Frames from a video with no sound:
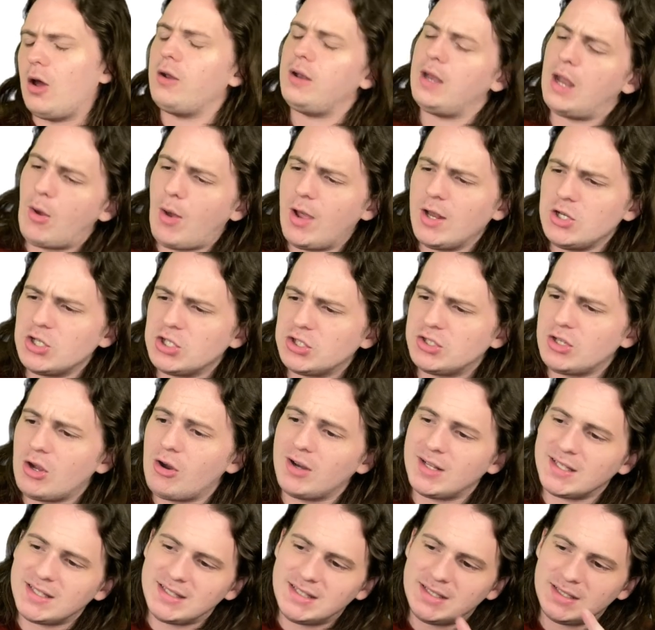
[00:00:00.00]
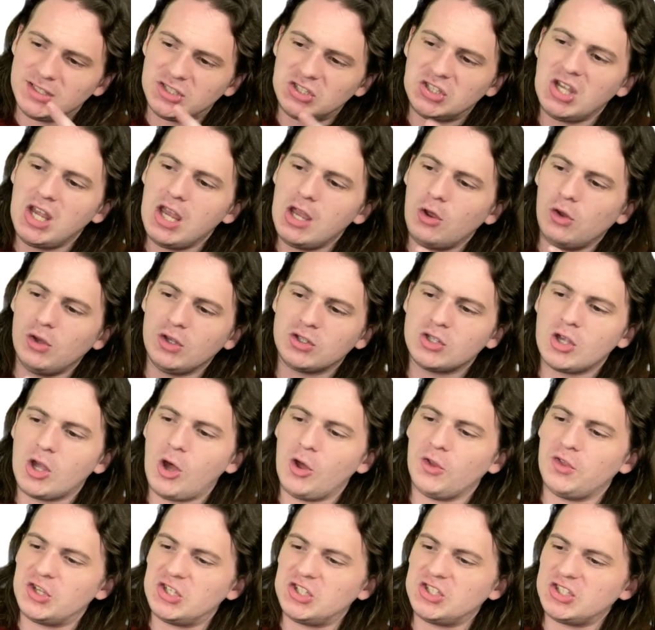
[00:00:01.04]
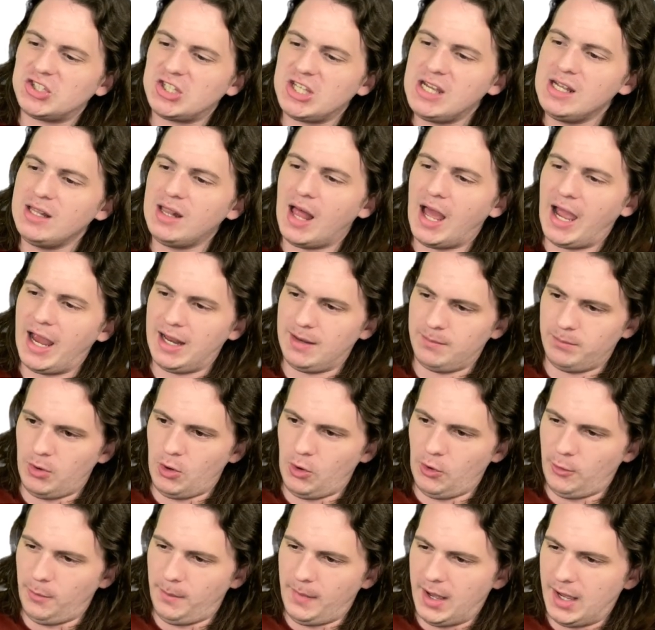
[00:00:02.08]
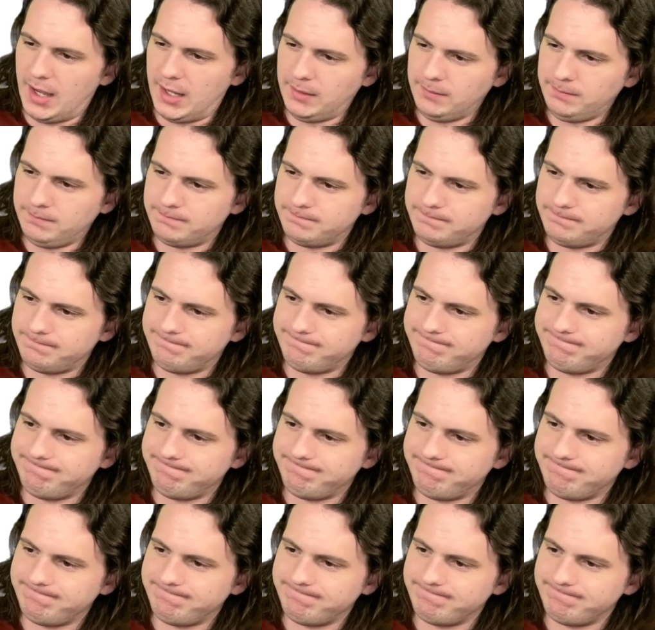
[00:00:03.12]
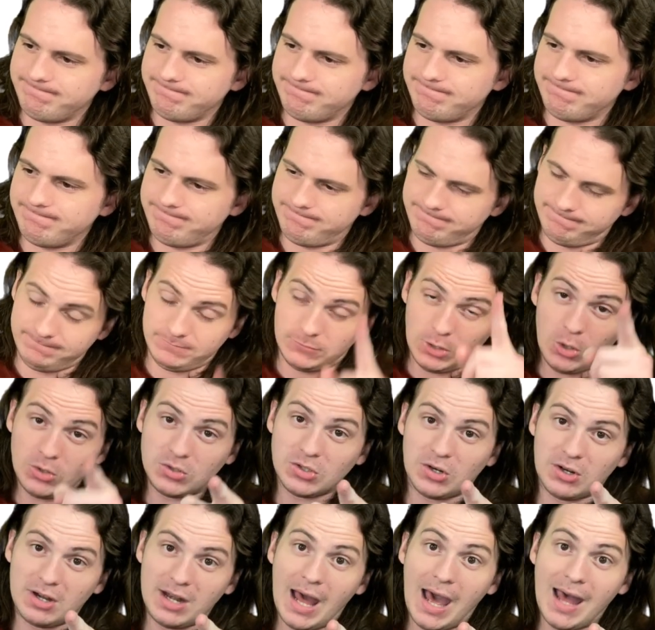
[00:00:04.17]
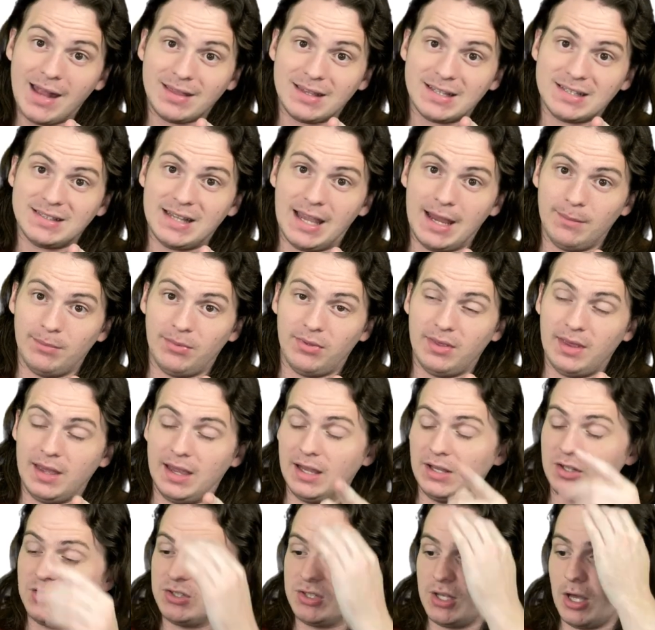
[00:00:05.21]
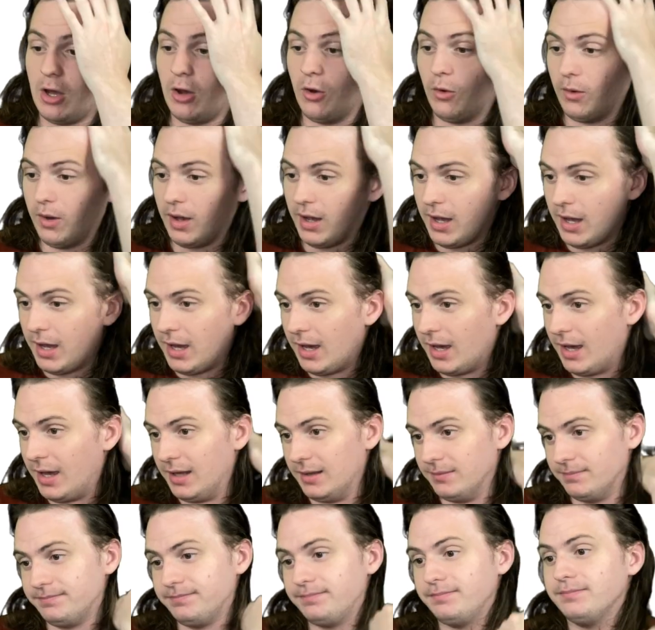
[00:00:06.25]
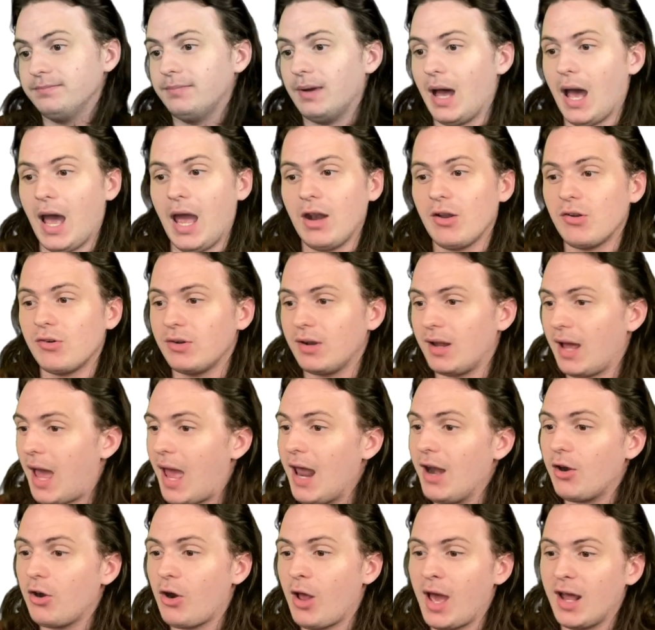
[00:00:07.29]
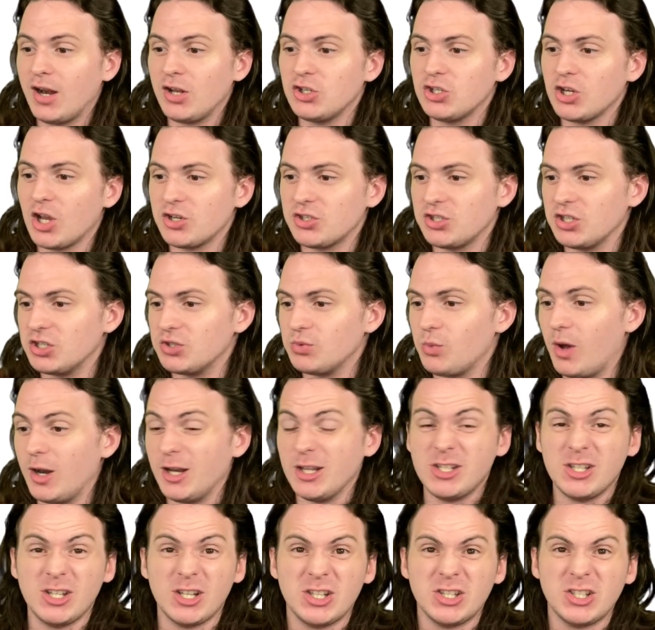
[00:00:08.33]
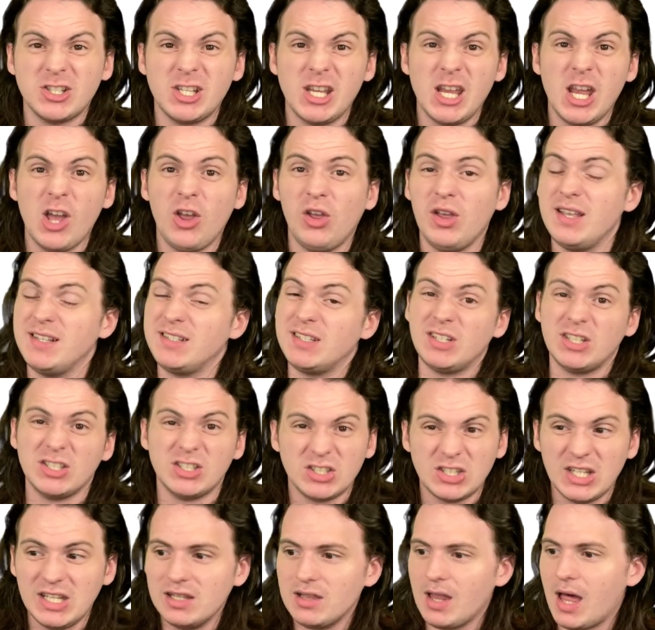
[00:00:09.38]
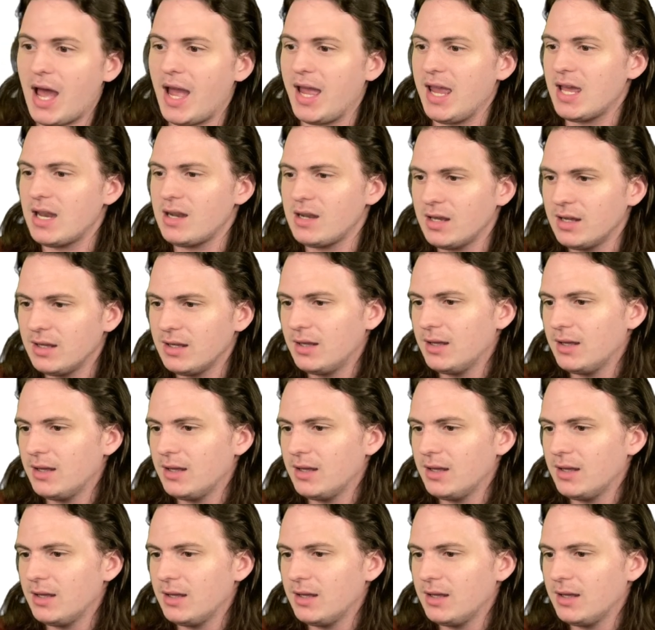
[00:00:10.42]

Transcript: Now, I just noticed the Seel is called the sea lion Pokemon. Those are not the same thing, so uh, I don't I don't know how to judge this one. Is it a seal? Is it a sea lion?